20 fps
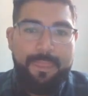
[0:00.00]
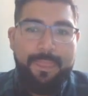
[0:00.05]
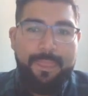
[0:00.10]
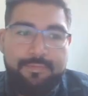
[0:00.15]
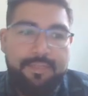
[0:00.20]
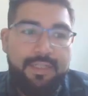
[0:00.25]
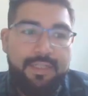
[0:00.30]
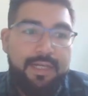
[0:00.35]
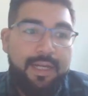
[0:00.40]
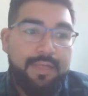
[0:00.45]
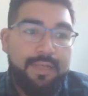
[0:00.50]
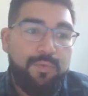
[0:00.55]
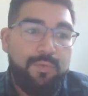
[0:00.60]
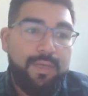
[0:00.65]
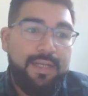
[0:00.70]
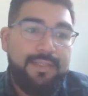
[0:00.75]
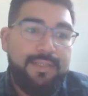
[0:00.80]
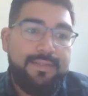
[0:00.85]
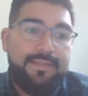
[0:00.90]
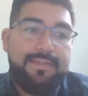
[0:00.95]
The next
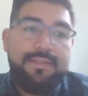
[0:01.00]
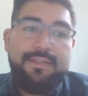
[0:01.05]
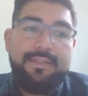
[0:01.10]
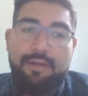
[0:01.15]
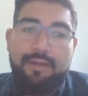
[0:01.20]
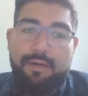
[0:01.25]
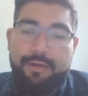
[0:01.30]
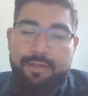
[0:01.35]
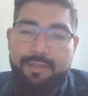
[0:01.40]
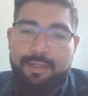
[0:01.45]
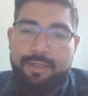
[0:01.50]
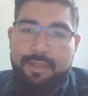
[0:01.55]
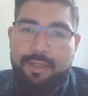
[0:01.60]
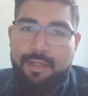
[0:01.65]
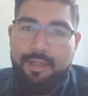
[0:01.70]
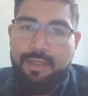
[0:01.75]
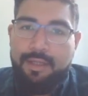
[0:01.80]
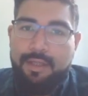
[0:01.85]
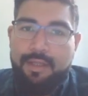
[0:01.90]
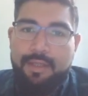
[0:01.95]
one is stark.
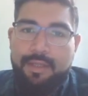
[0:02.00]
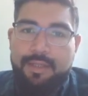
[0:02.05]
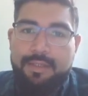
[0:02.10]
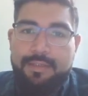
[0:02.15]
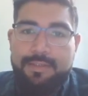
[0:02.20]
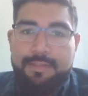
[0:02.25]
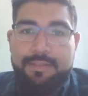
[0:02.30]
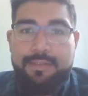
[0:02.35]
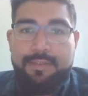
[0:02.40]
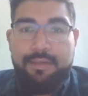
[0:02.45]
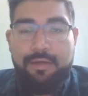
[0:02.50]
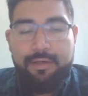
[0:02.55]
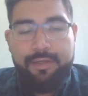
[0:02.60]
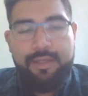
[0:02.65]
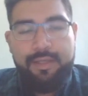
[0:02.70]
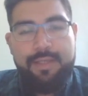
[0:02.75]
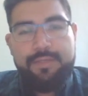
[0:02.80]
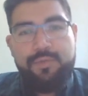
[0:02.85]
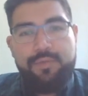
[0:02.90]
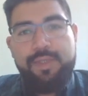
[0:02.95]

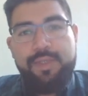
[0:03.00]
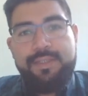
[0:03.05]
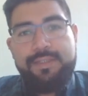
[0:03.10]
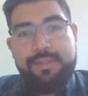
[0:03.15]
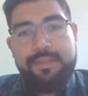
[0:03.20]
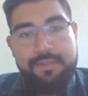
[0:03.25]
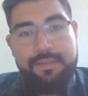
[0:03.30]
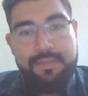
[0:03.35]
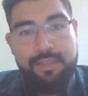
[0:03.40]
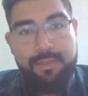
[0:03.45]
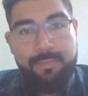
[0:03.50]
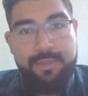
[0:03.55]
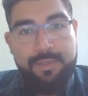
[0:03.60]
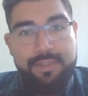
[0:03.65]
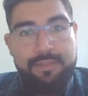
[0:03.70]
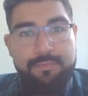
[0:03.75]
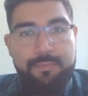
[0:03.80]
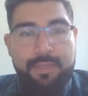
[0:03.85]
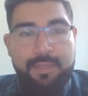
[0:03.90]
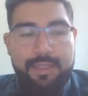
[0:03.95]
Stark, as you can see in this
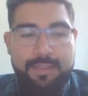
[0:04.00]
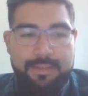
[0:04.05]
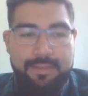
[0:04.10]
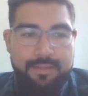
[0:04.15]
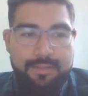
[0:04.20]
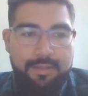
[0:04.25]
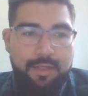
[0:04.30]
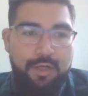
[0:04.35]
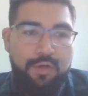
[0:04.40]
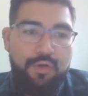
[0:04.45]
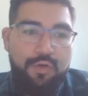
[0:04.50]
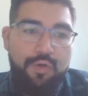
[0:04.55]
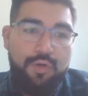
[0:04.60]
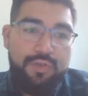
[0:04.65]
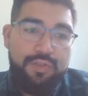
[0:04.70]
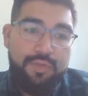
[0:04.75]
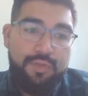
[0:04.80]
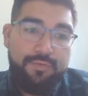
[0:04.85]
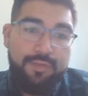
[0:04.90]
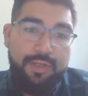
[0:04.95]
image, means
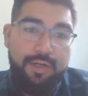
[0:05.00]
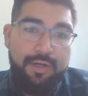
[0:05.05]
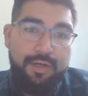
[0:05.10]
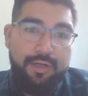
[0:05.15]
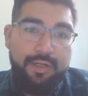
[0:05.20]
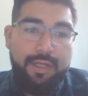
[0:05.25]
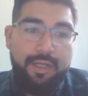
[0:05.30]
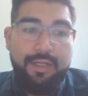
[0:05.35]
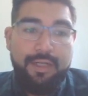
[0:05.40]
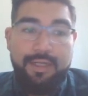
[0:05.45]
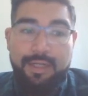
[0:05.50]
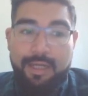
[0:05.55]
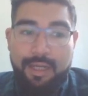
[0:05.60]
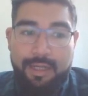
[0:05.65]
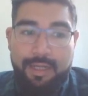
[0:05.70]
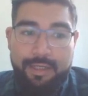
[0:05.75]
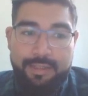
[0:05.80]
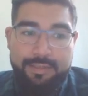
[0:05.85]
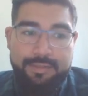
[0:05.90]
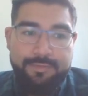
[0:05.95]
lots of dark and
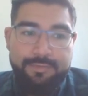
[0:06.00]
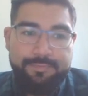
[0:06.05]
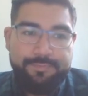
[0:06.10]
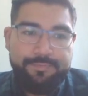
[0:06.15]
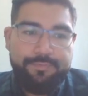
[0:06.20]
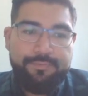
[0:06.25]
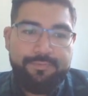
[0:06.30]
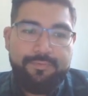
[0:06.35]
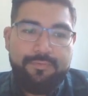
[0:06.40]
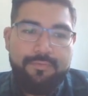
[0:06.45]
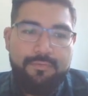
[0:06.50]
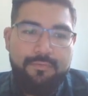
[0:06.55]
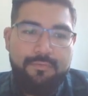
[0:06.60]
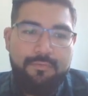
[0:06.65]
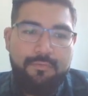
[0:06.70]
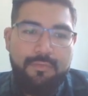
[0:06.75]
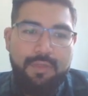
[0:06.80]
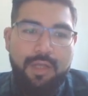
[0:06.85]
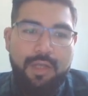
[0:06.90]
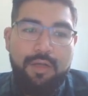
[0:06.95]
light,
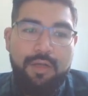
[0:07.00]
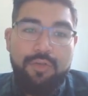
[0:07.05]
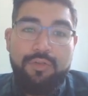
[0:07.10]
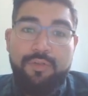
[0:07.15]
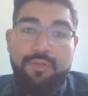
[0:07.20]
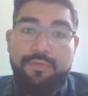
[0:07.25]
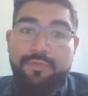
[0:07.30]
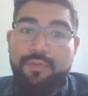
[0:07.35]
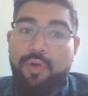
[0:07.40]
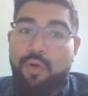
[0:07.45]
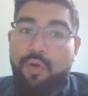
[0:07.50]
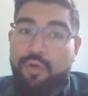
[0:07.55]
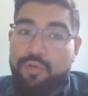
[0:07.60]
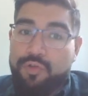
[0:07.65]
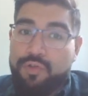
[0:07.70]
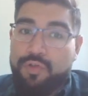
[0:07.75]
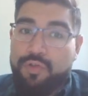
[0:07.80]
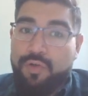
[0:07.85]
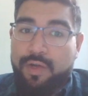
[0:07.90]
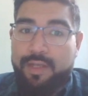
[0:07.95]
a lot of
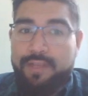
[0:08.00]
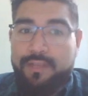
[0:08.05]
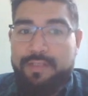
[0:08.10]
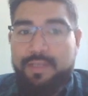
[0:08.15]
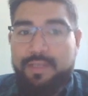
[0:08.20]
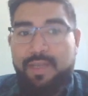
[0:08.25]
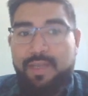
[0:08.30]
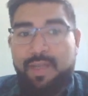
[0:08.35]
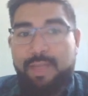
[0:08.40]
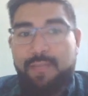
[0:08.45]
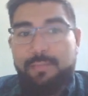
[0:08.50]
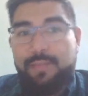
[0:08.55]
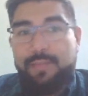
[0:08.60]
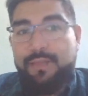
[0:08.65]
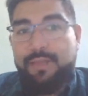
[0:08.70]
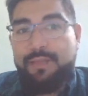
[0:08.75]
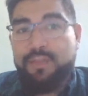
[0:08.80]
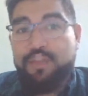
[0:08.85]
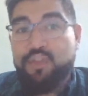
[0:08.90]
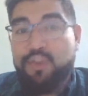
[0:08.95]
contrast, and
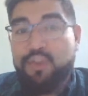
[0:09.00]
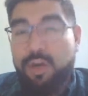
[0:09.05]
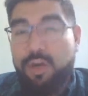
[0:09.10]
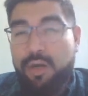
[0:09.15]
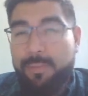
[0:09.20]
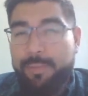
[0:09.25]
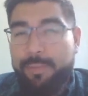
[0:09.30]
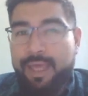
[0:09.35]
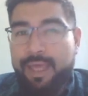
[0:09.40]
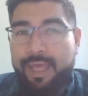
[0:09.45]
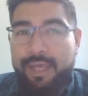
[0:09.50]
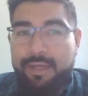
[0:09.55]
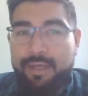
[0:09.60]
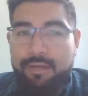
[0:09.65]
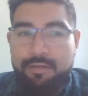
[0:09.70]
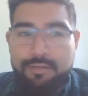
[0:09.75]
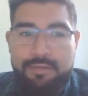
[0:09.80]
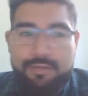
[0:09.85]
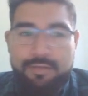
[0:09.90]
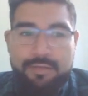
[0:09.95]
maybe sharp
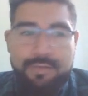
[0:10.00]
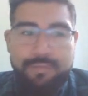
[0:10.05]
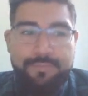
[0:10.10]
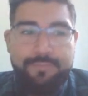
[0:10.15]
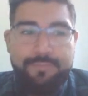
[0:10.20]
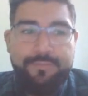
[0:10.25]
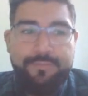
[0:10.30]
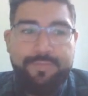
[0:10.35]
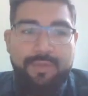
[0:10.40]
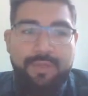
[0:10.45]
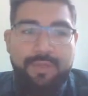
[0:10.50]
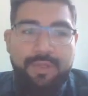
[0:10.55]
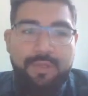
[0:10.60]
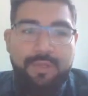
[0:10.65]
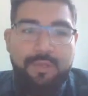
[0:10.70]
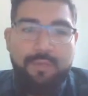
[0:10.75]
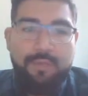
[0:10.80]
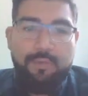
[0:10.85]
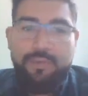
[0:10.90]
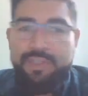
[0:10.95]
angles,
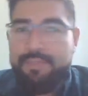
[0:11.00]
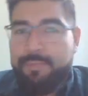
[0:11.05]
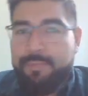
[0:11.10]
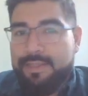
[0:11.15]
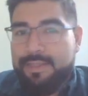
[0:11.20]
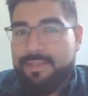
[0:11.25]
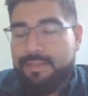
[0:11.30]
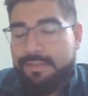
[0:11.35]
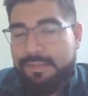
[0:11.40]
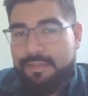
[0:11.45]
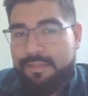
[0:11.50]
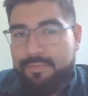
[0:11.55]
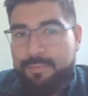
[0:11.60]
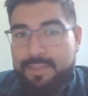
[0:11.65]
which may suggest